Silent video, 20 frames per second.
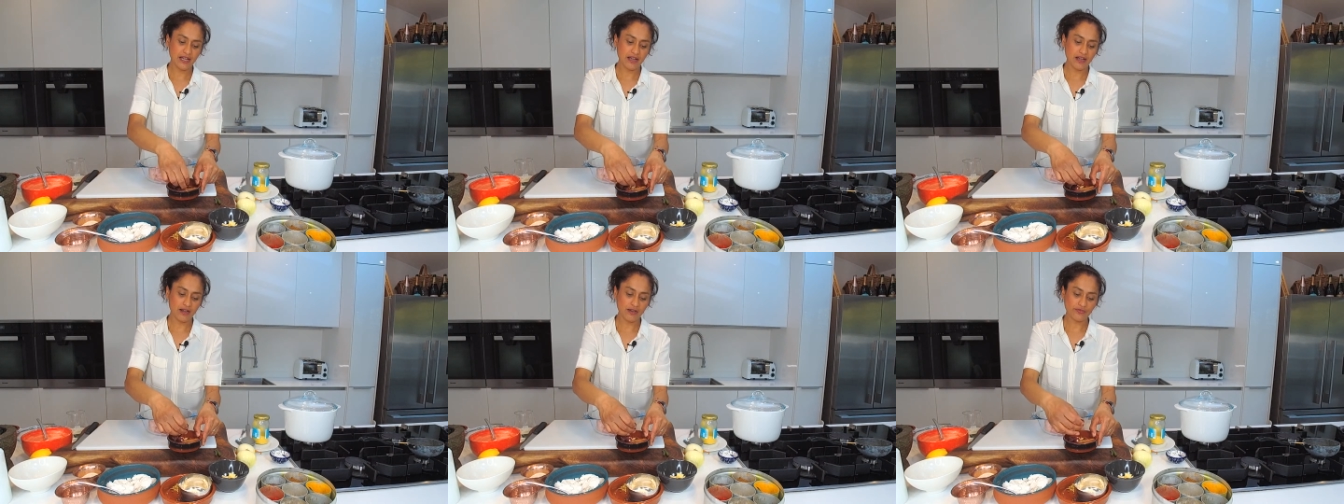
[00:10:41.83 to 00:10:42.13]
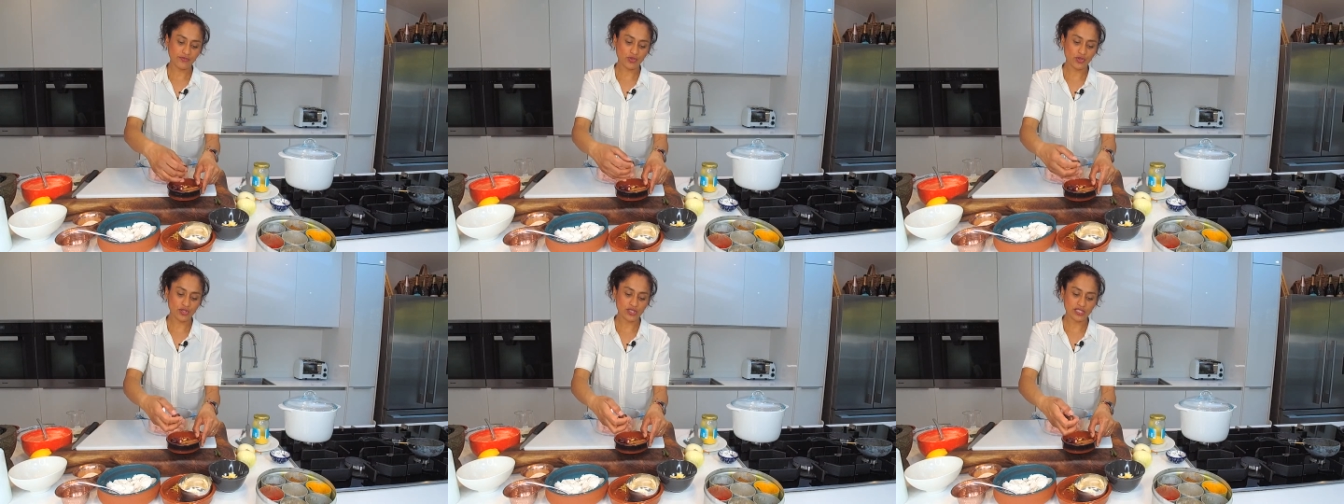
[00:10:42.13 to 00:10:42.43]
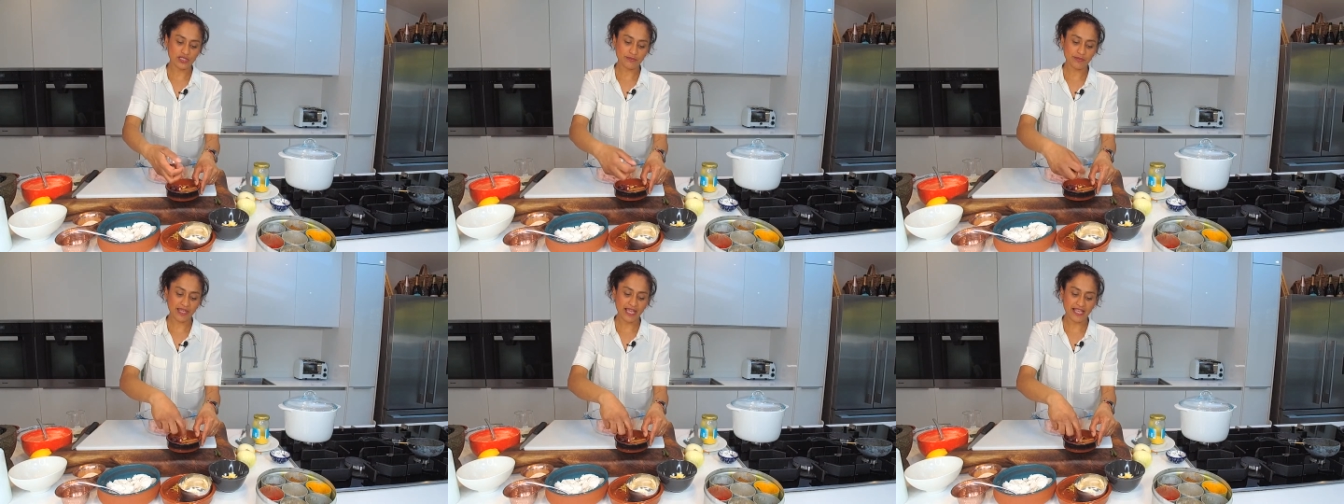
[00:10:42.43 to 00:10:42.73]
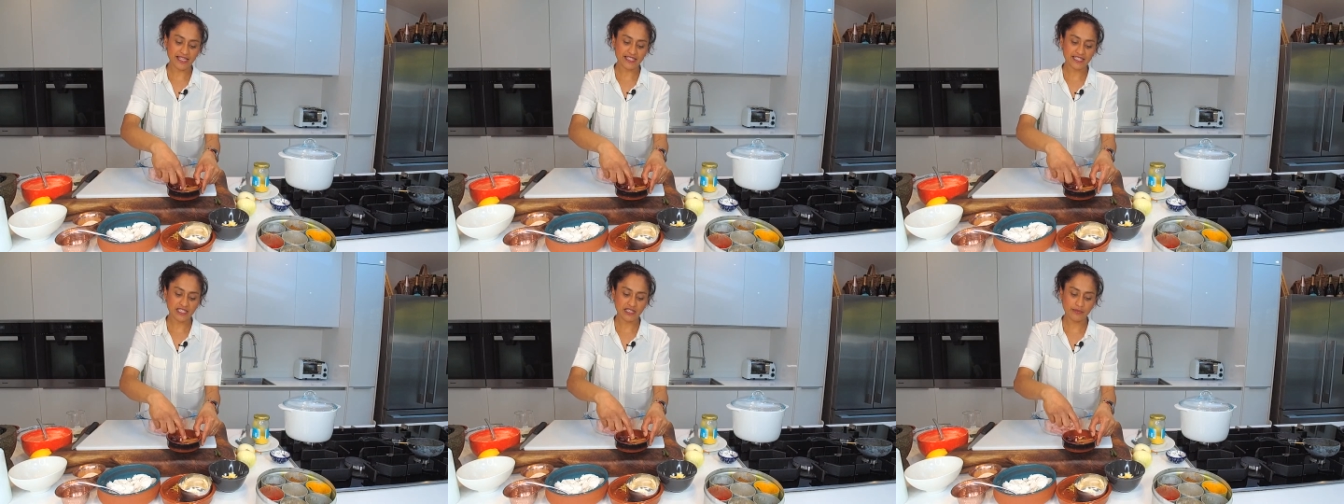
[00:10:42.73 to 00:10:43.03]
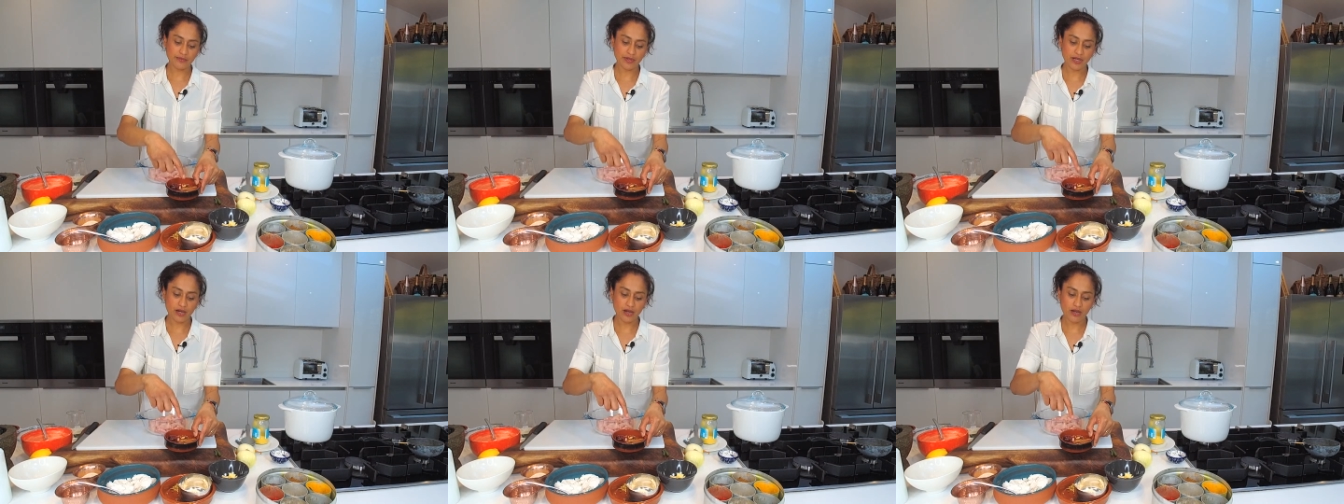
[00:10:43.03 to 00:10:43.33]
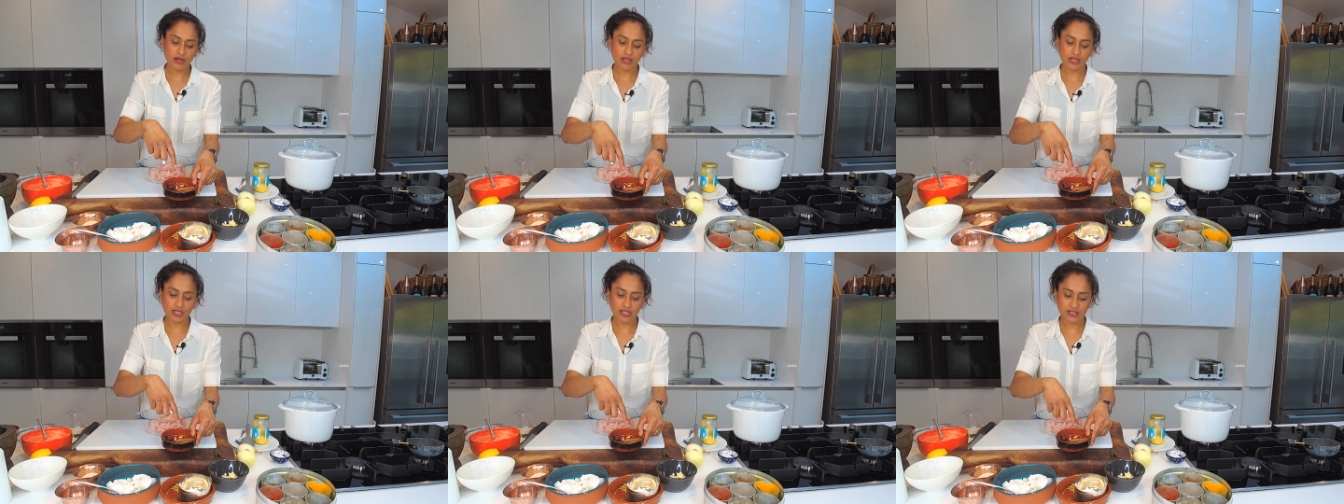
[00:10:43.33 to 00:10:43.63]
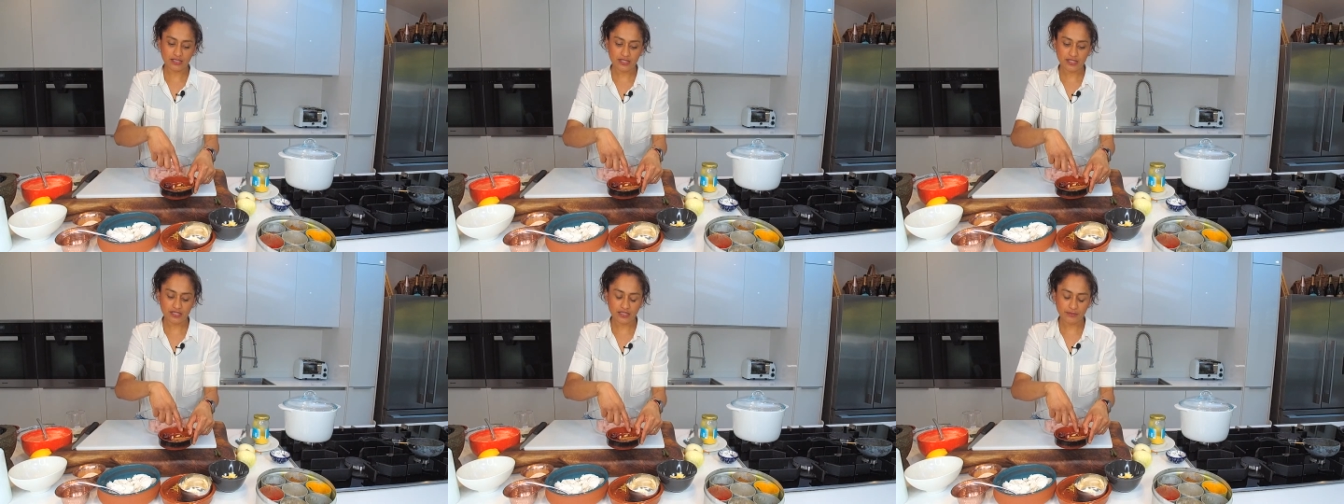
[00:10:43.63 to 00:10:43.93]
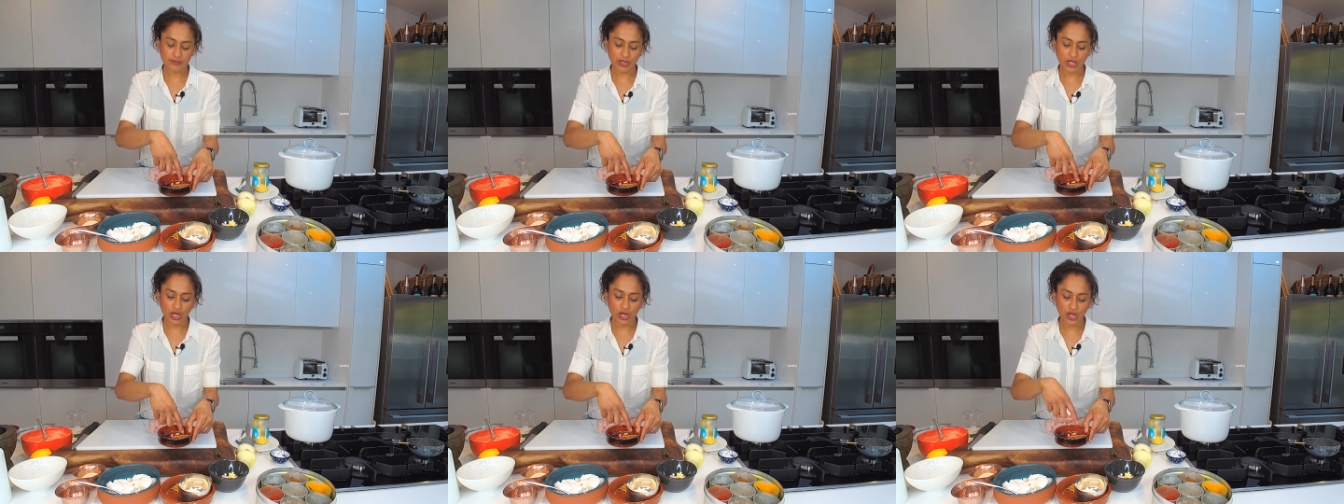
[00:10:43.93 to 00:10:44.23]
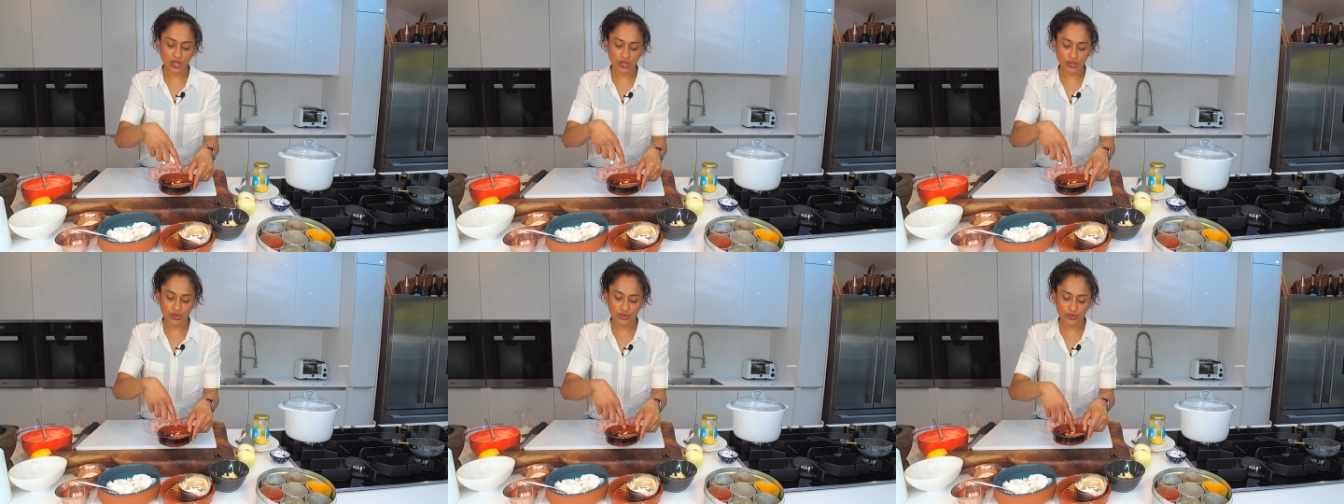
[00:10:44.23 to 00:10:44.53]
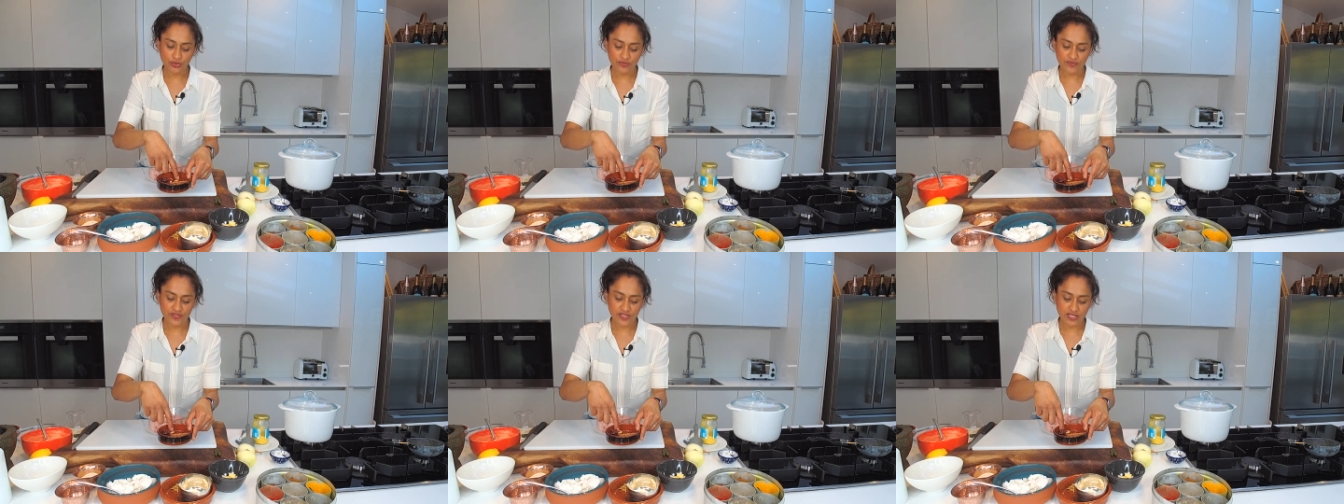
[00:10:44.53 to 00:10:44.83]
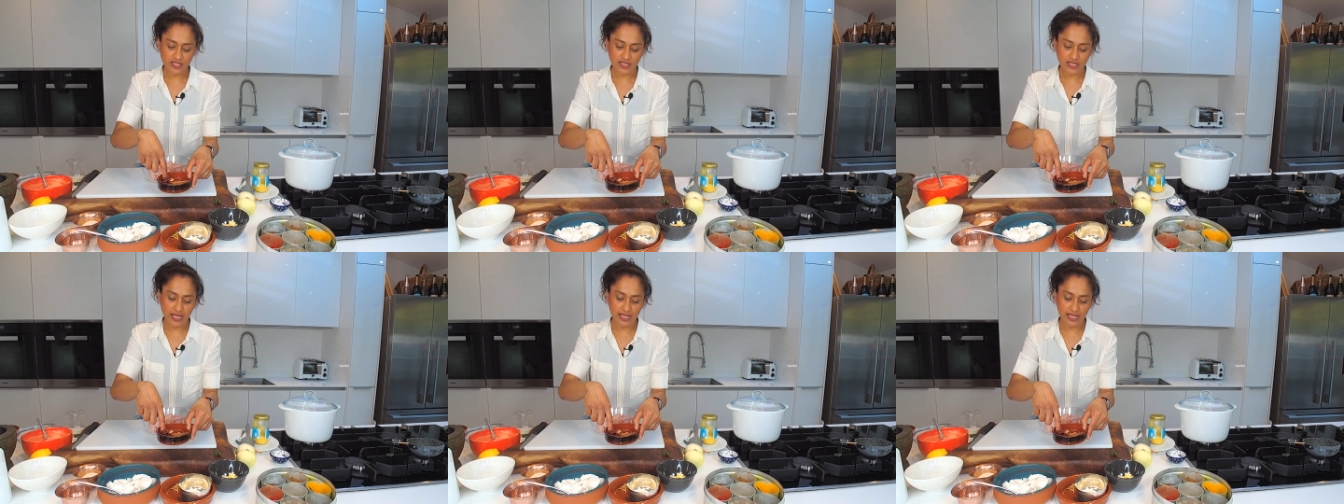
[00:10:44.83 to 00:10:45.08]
I've got some cassia bark, some cloves